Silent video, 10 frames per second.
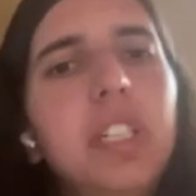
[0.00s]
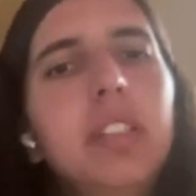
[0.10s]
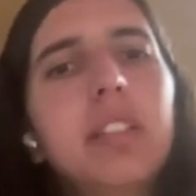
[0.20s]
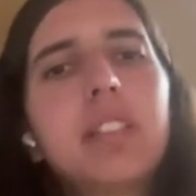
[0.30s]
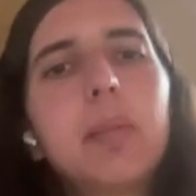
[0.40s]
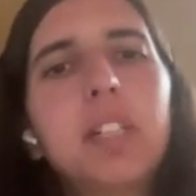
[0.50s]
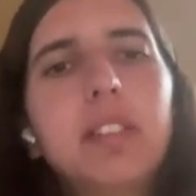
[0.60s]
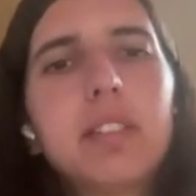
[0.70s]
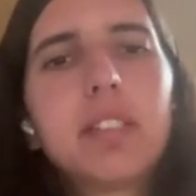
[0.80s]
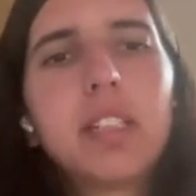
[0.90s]
within the same
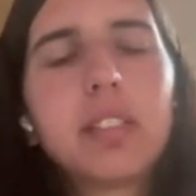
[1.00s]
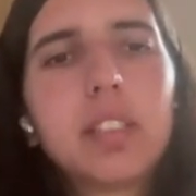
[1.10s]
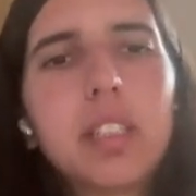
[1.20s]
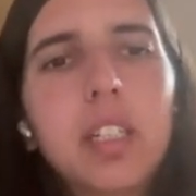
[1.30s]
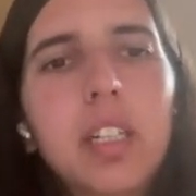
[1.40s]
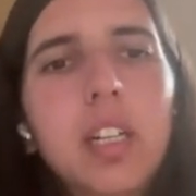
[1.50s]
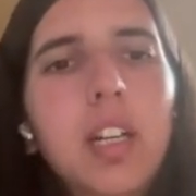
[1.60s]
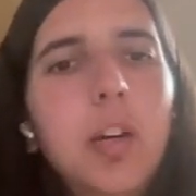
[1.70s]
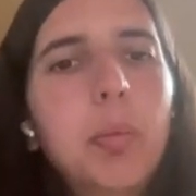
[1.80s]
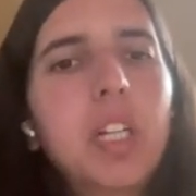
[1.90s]
data set.
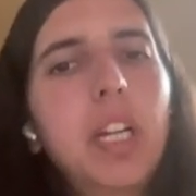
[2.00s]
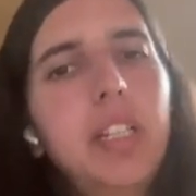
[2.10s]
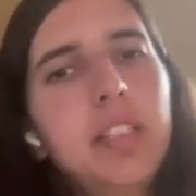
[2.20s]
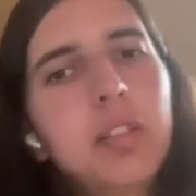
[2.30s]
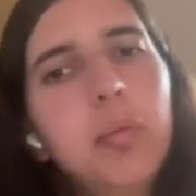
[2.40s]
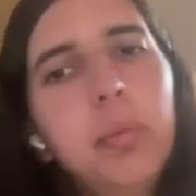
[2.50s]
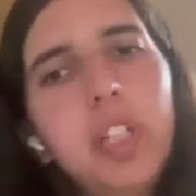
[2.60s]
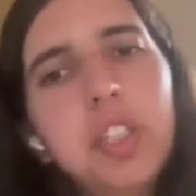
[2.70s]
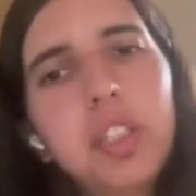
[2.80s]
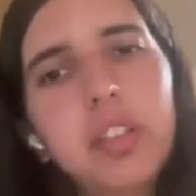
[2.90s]
But it is
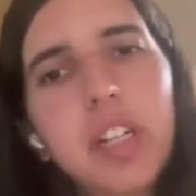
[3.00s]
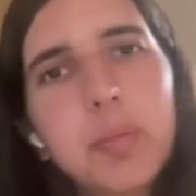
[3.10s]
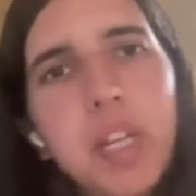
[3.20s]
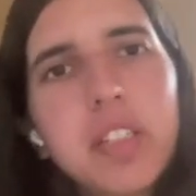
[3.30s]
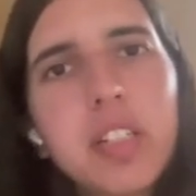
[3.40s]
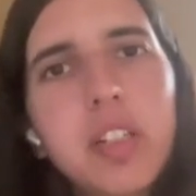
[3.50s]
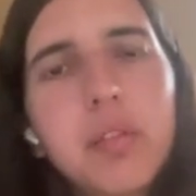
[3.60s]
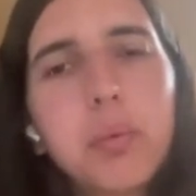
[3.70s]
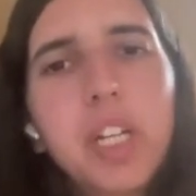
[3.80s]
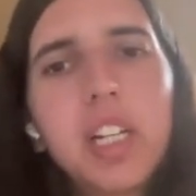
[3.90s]
computationally
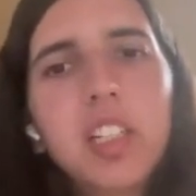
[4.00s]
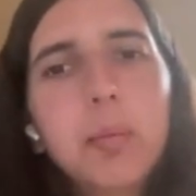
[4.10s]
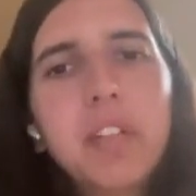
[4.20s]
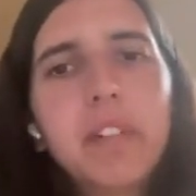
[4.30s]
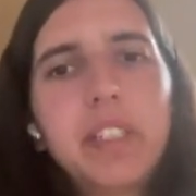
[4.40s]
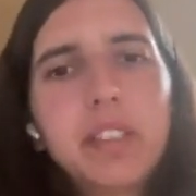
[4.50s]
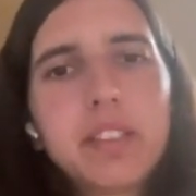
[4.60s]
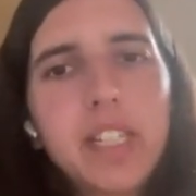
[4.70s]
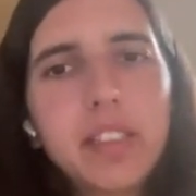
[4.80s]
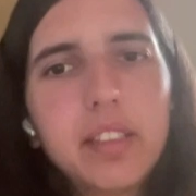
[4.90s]
expensive. We are in the bivariate
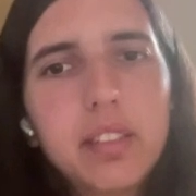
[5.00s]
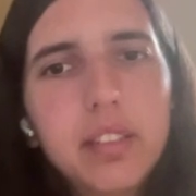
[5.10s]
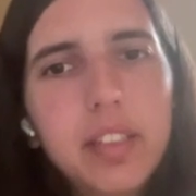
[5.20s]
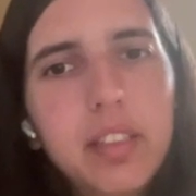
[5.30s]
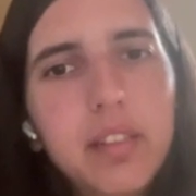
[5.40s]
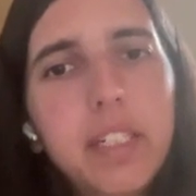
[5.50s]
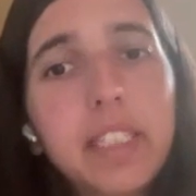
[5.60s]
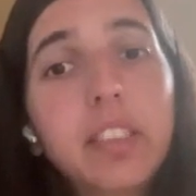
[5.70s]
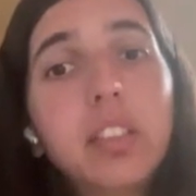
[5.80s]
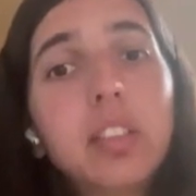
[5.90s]
set,
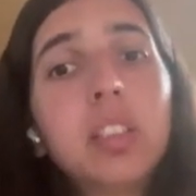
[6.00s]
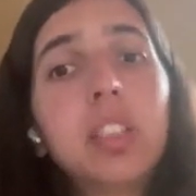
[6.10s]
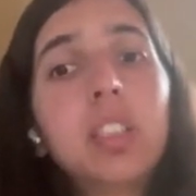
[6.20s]
and